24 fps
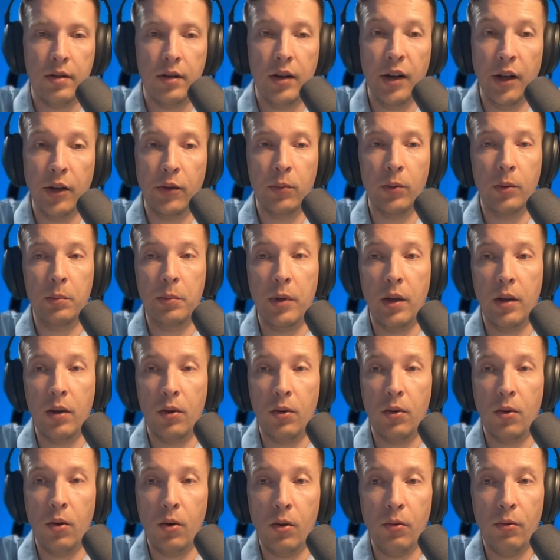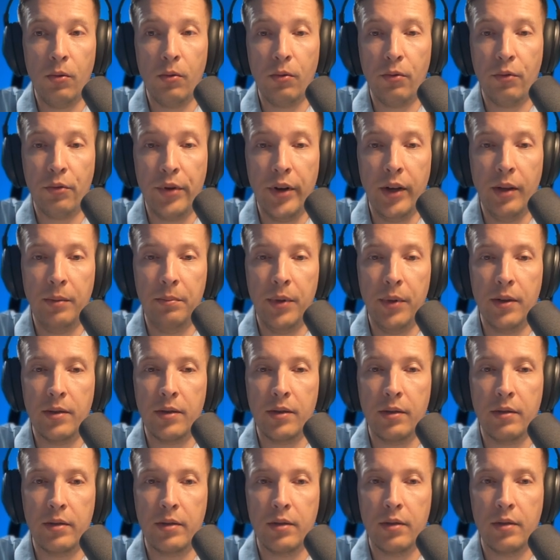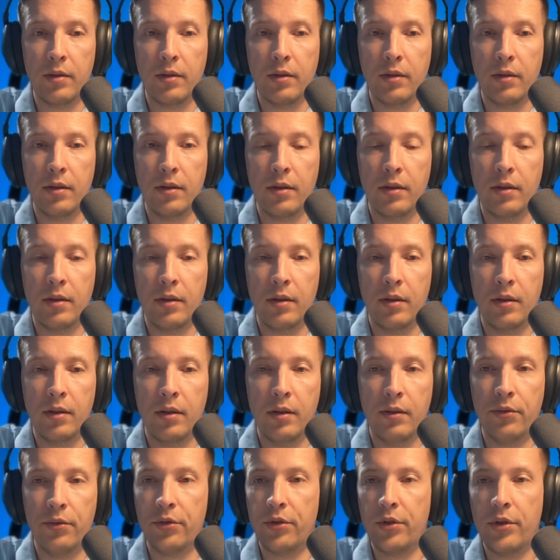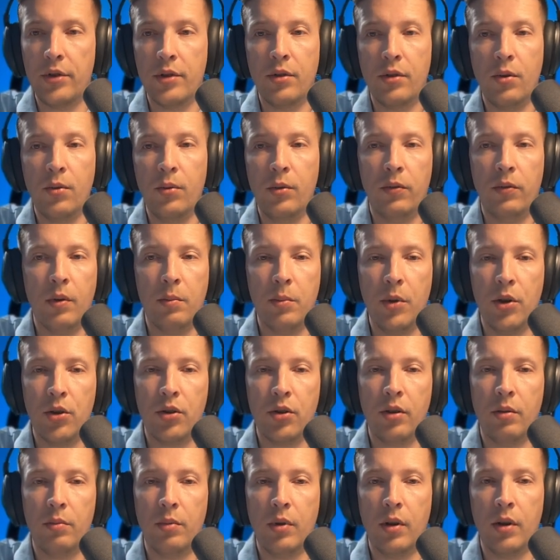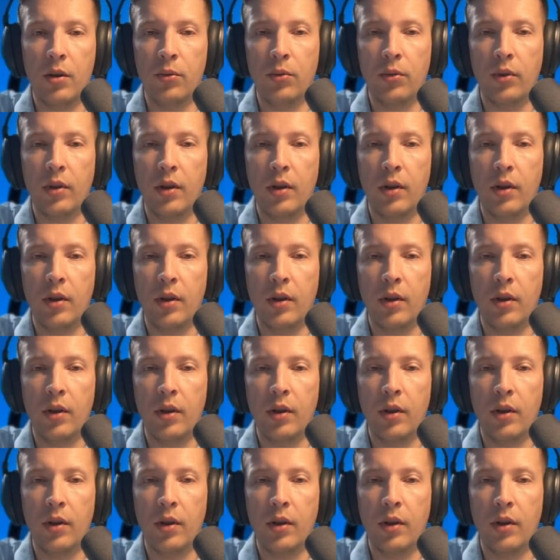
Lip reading: it will be all green pixels. There is no information about